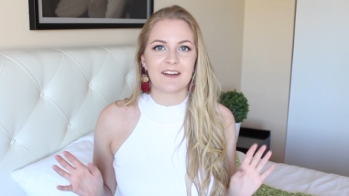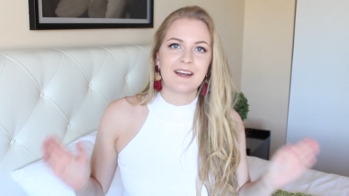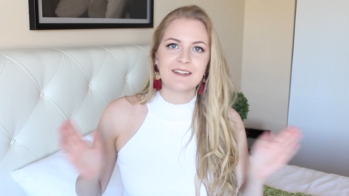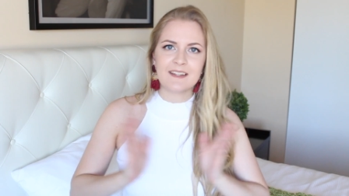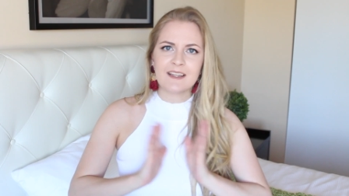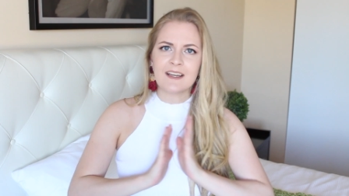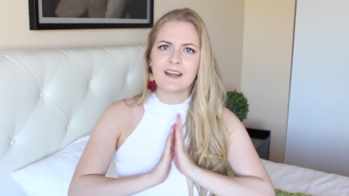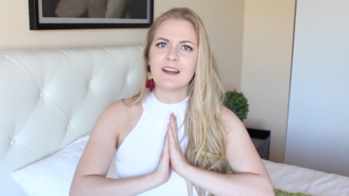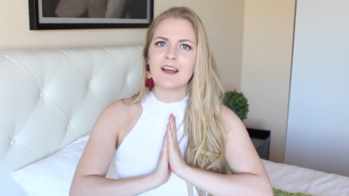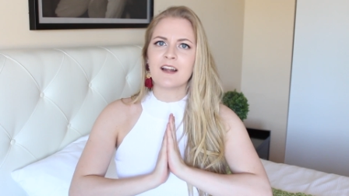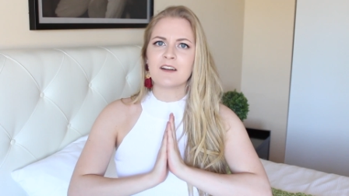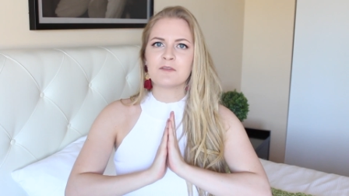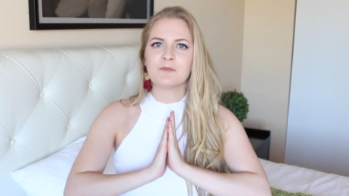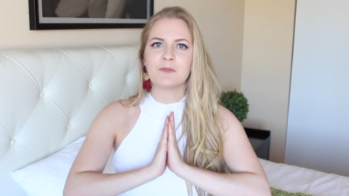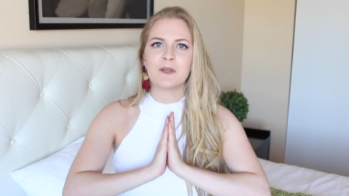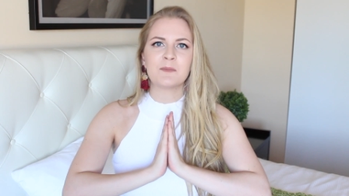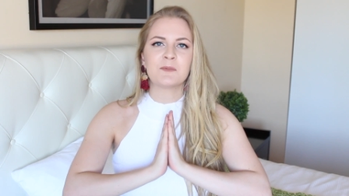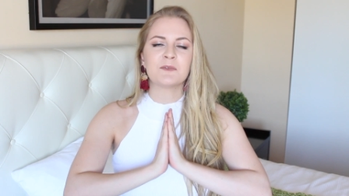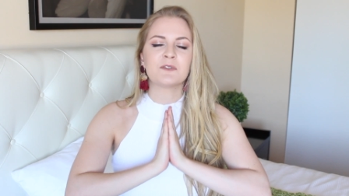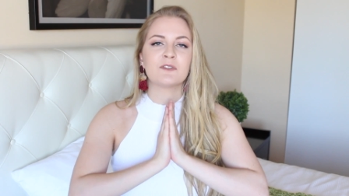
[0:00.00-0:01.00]
I think a lot of
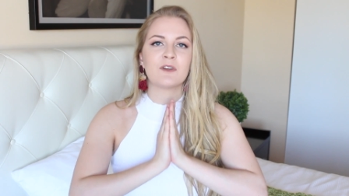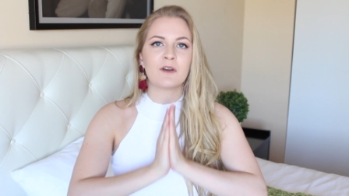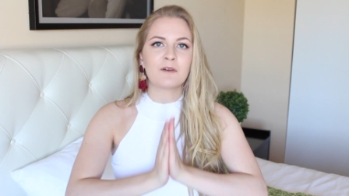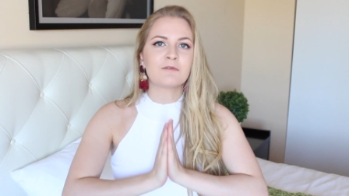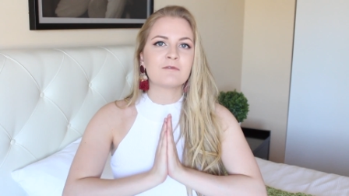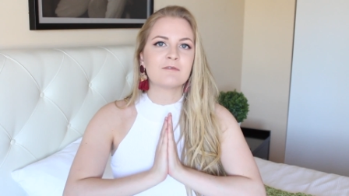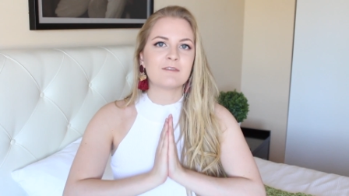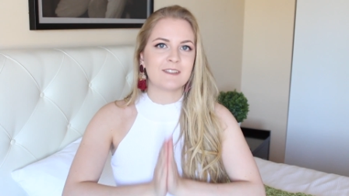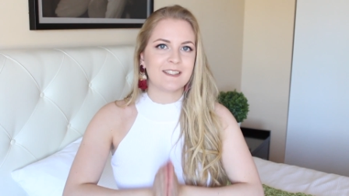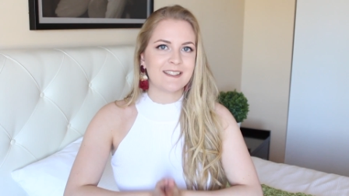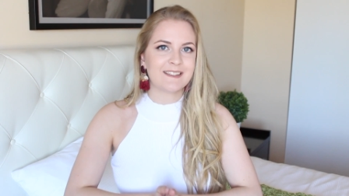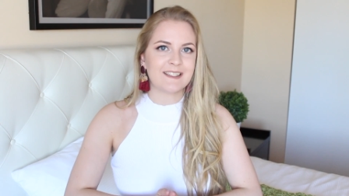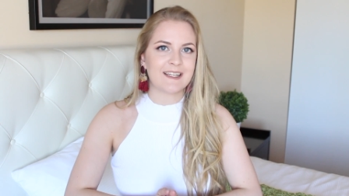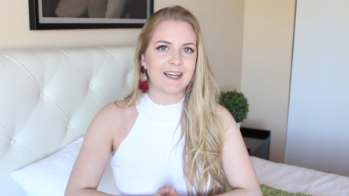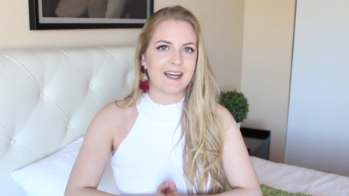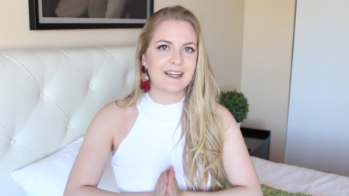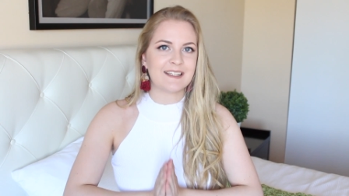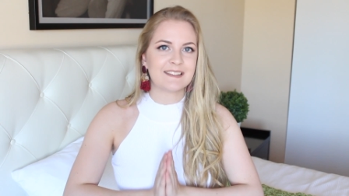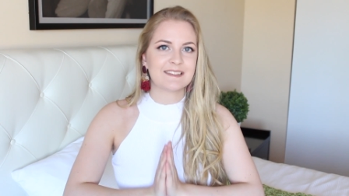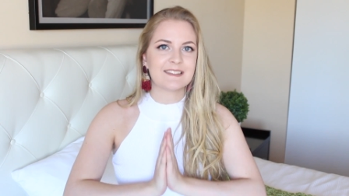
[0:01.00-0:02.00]
people don't
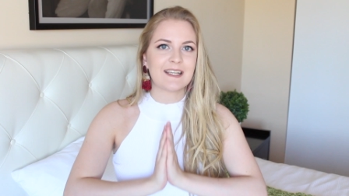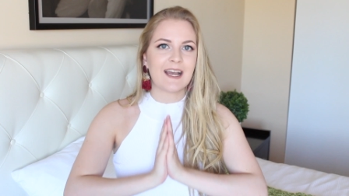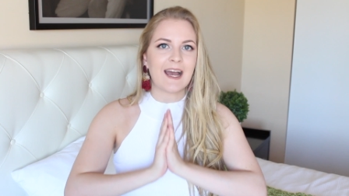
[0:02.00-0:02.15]
realize